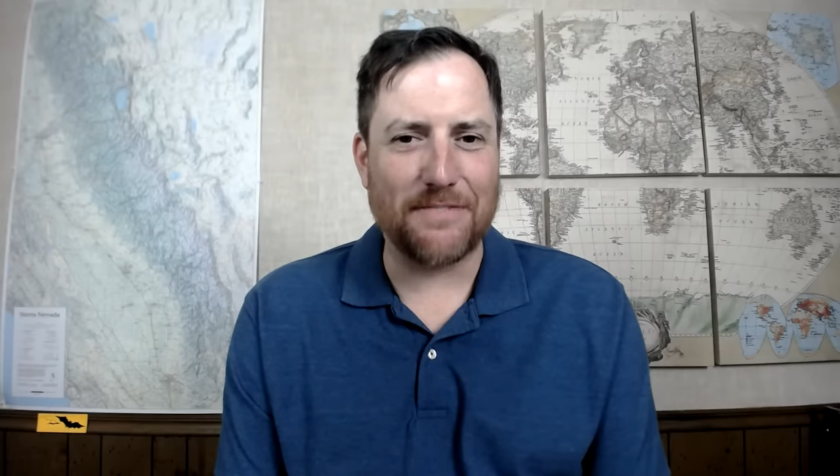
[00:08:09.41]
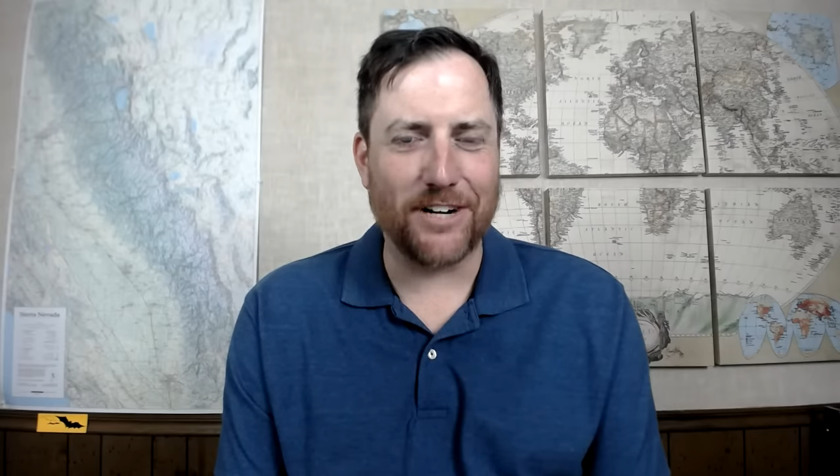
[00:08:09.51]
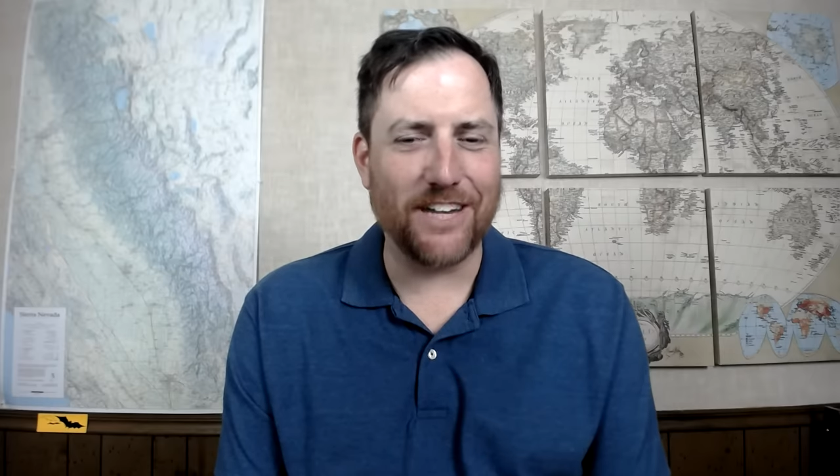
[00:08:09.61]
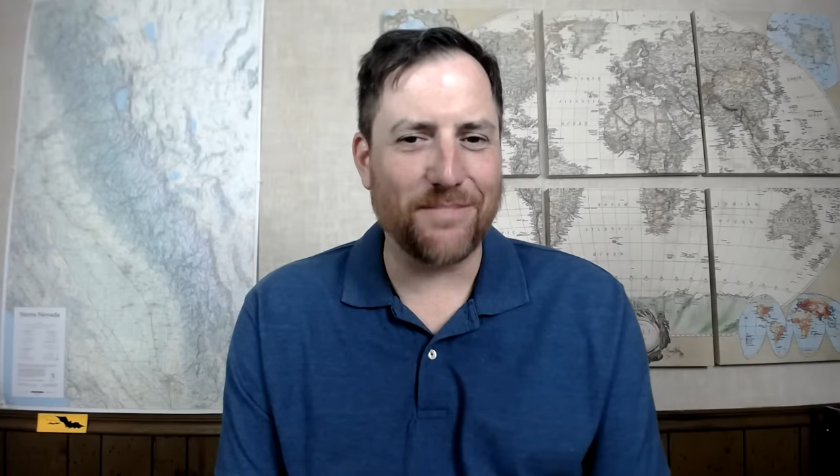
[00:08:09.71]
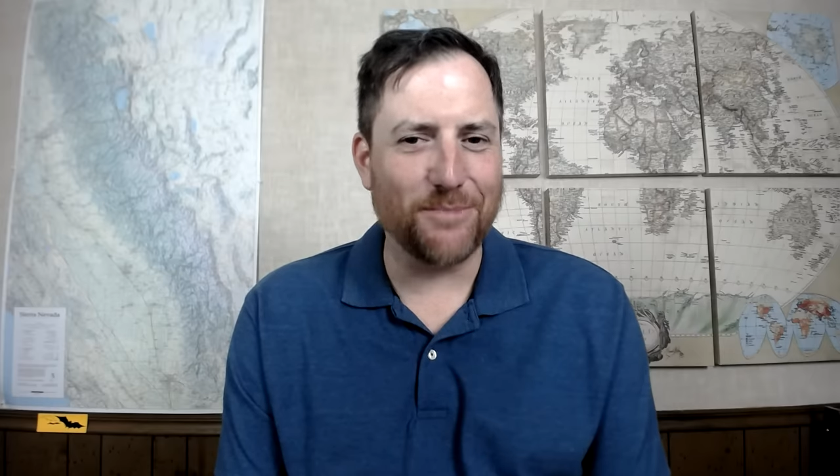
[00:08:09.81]
you
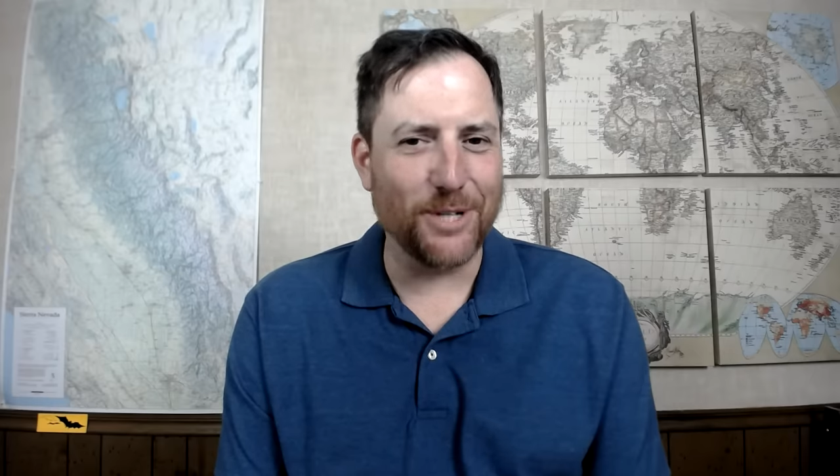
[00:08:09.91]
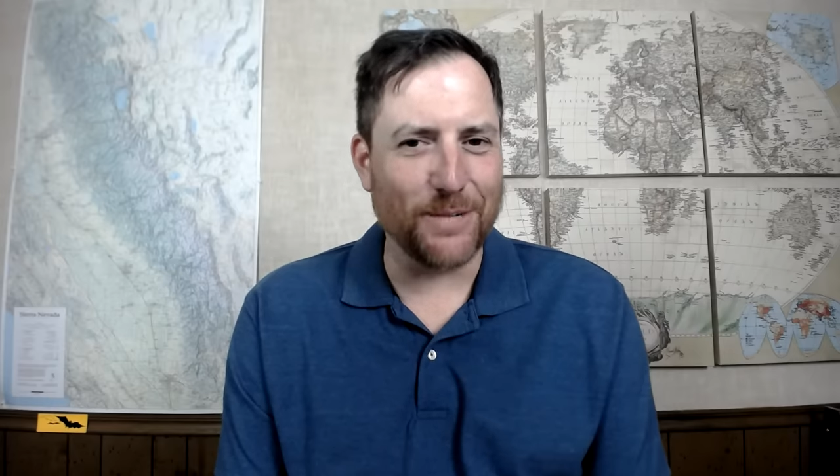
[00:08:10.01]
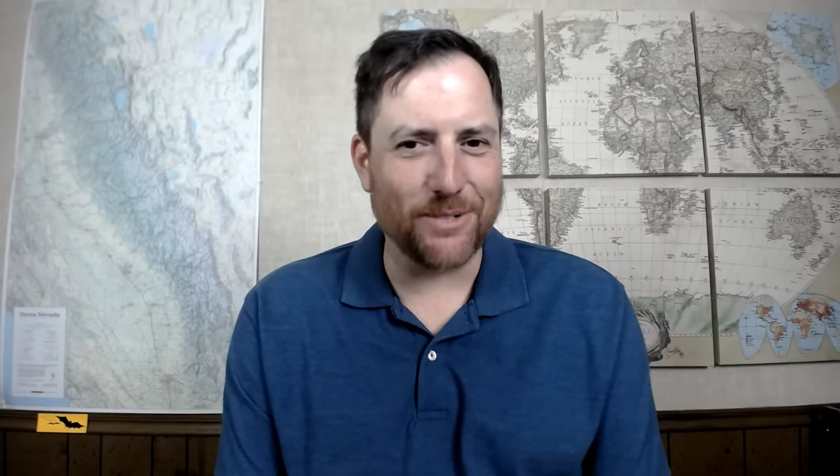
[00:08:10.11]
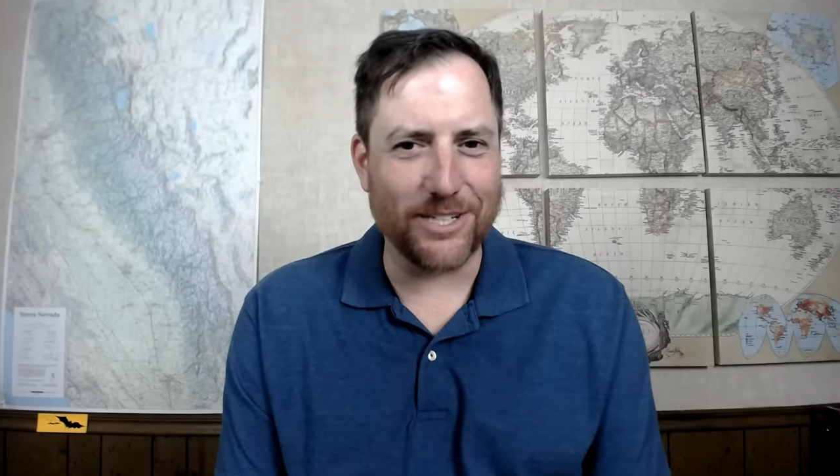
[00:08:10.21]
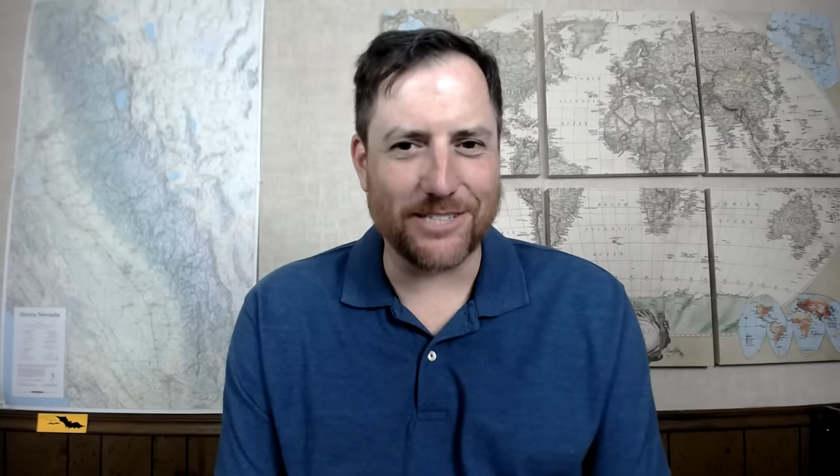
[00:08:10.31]
might be very
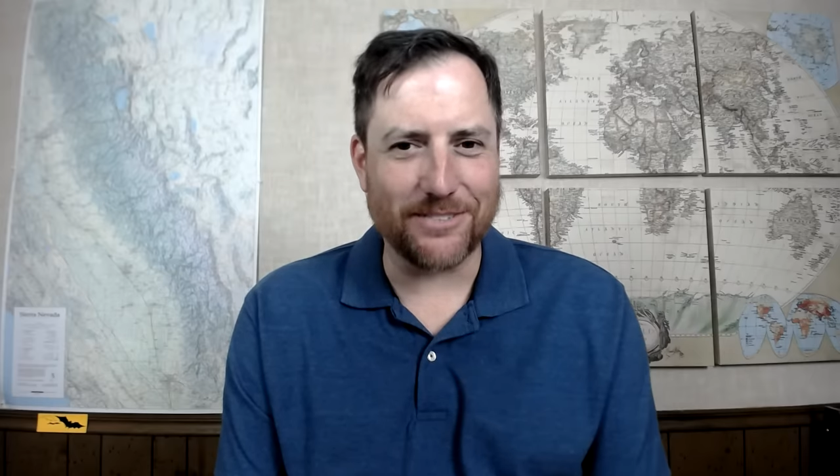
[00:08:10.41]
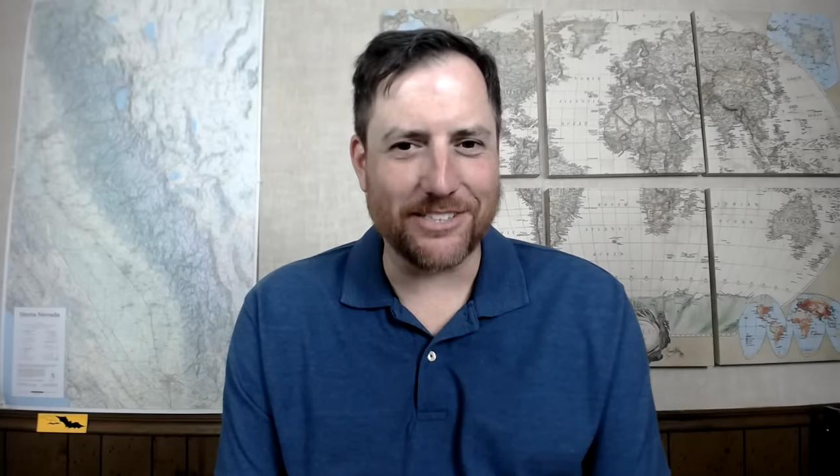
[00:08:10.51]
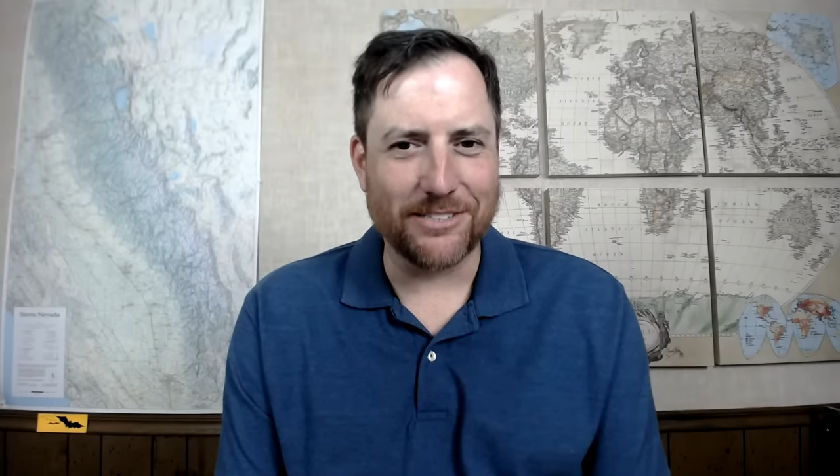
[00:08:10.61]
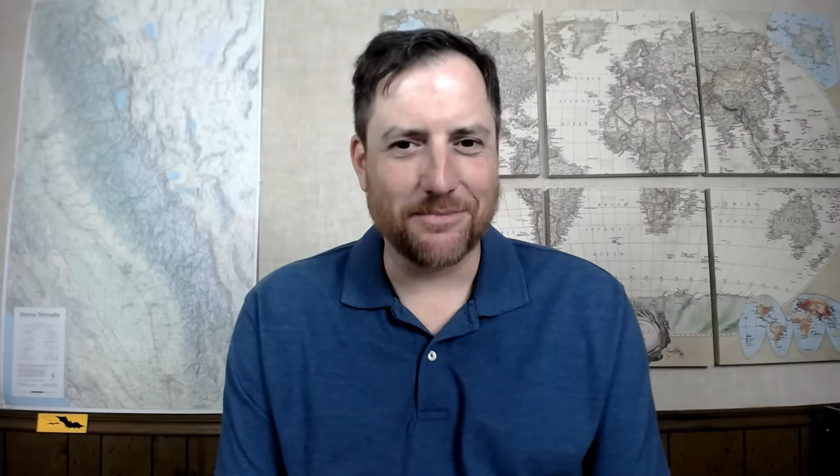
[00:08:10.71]
familiar with this